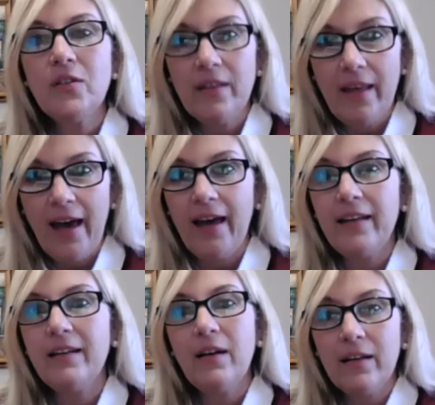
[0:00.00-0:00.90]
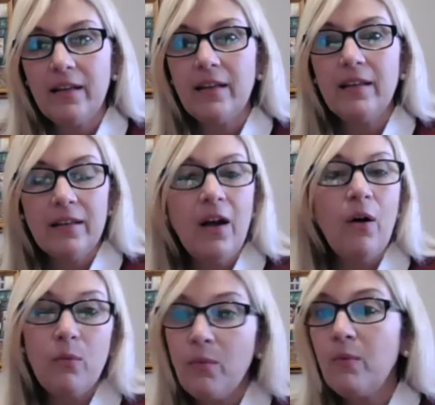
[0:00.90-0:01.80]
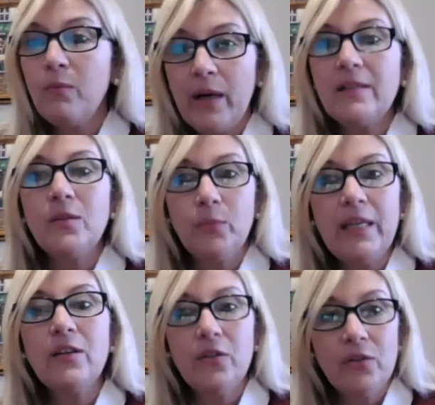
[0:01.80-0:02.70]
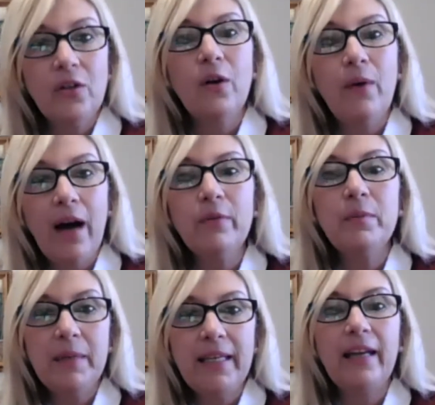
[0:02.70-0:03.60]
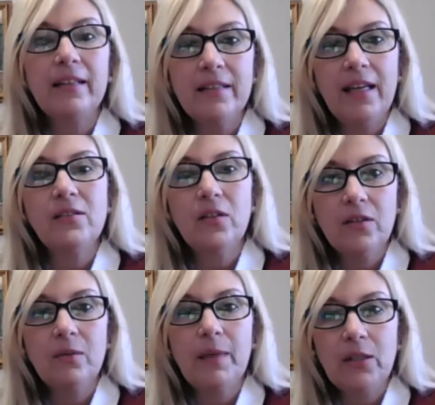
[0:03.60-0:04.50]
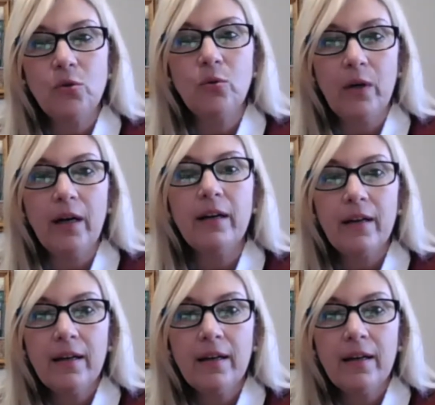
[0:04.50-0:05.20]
that, once a week or so, I would be getting tested to make sure